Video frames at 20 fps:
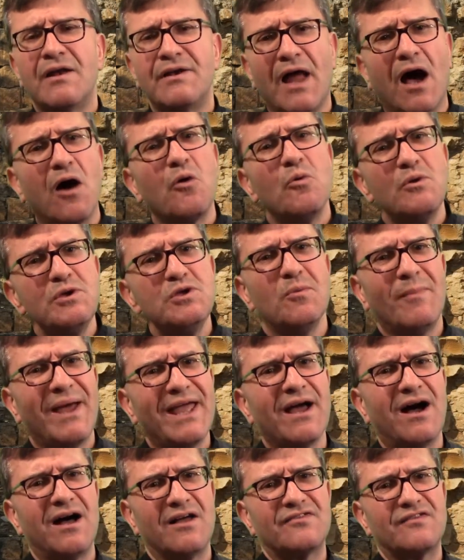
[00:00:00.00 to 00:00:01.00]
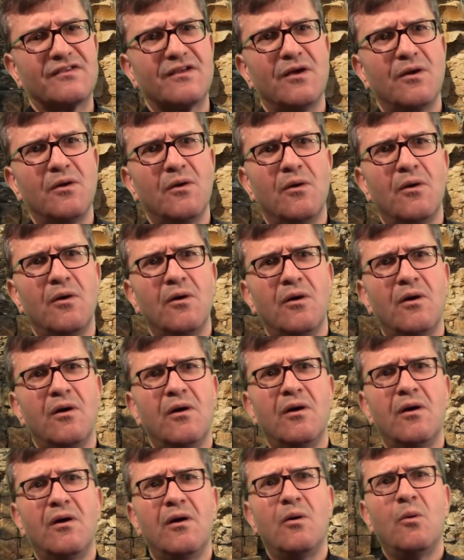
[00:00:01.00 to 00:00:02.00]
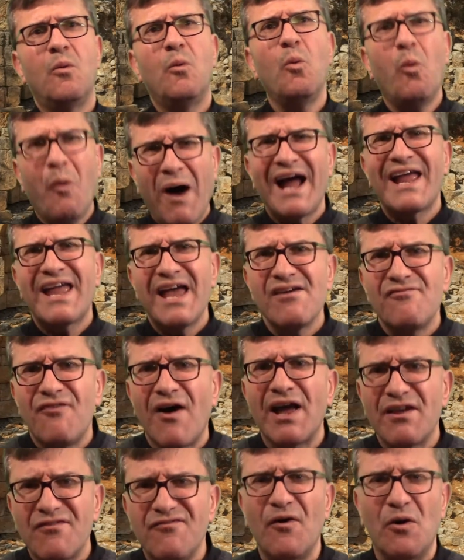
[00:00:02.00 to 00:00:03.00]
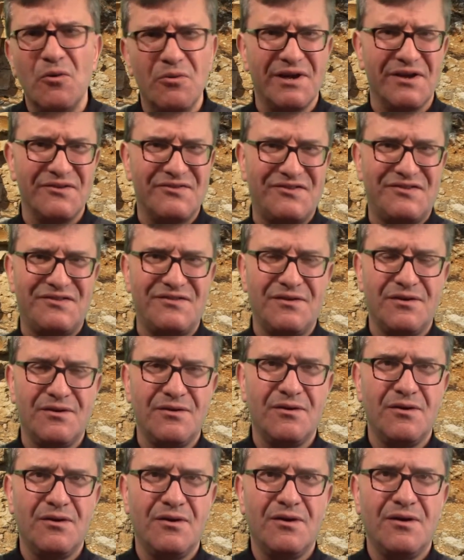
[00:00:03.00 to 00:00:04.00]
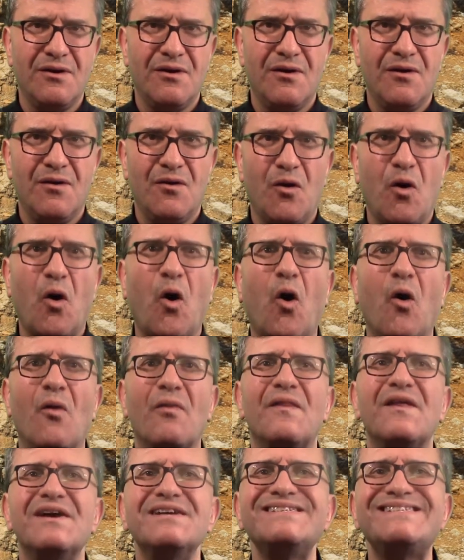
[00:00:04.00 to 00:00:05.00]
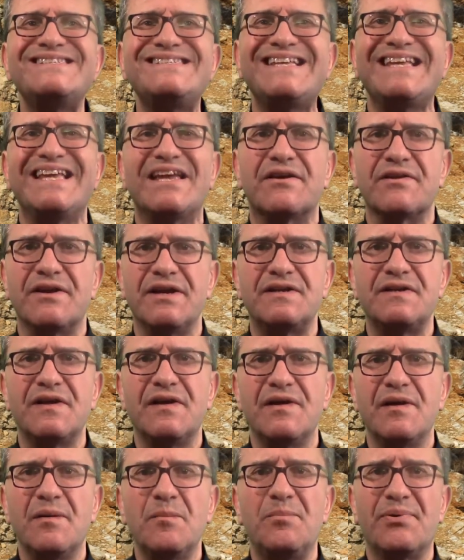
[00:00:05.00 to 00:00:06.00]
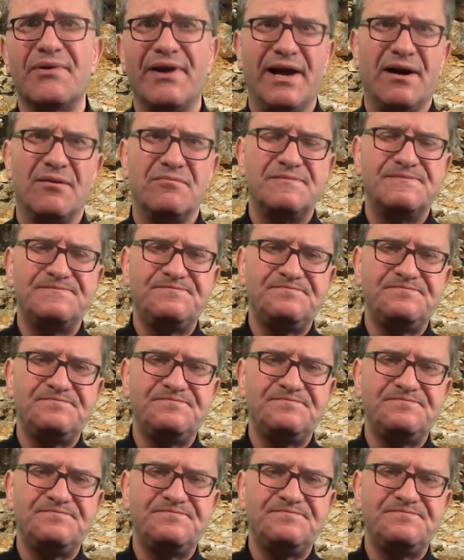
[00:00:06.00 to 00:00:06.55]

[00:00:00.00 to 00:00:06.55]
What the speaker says: Now you may ask, why have I focused on secret prayer?